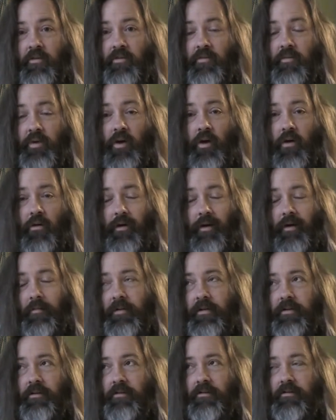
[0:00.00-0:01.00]
And
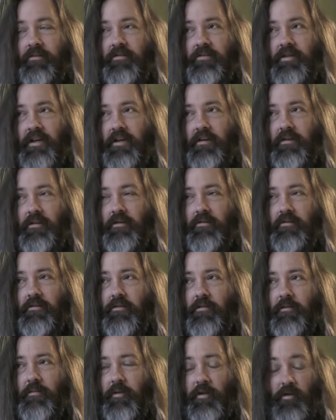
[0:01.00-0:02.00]
it's Satan. It's a
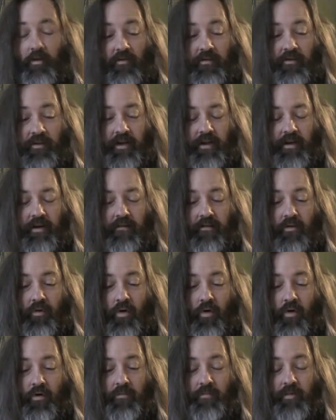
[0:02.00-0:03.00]
little bit overdone, of
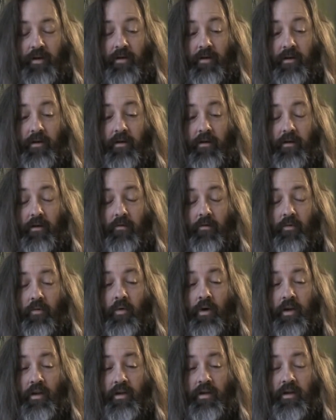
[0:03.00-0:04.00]
course, but
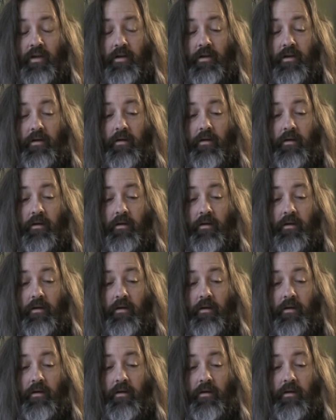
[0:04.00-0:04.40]
really,